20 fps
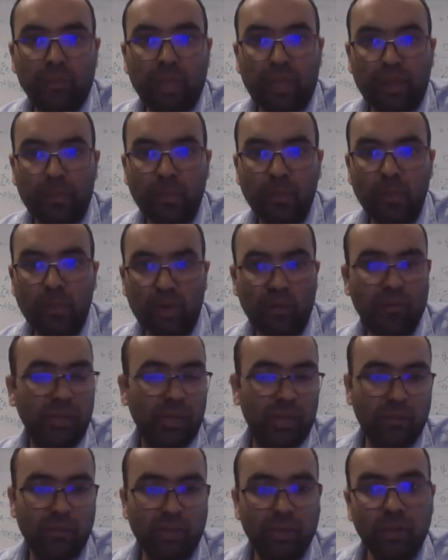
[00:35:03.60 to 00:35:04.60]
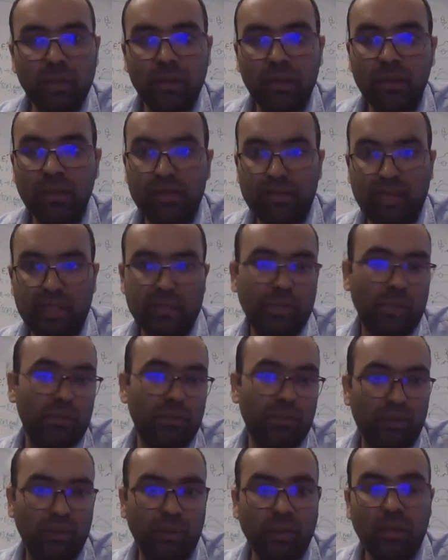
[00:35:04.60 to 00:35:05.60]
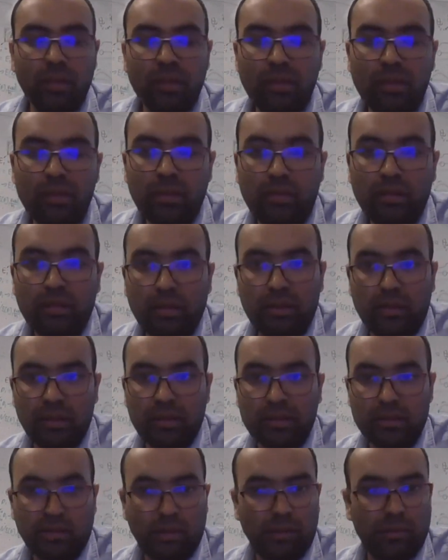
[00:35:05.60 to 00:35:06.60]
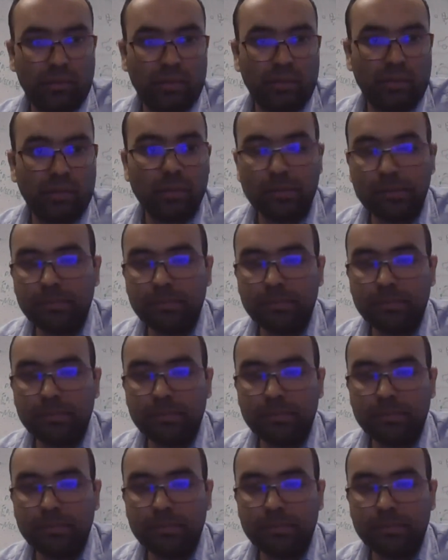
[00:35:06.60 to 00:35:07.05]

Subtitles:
map worked fairly well, and that's why we stuck with it.